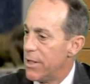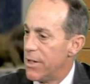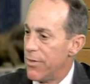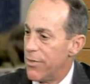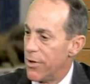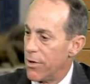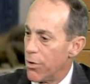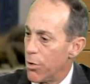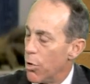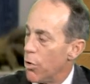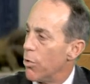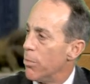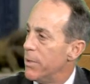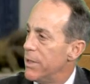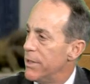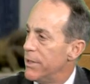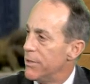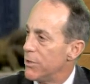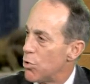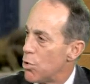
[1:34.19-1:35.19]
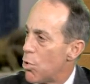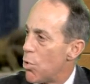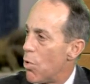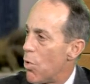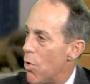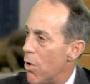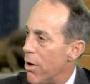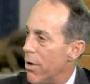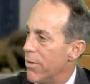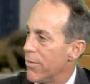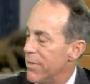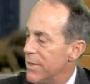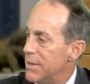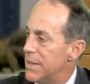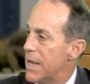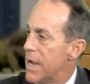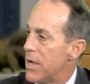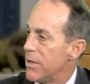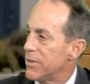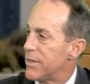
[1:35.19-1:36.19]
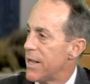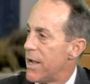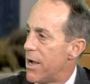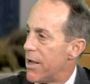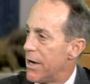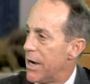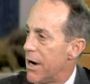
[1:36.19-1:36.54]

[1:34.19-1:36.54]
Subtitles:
the urban core, the downtown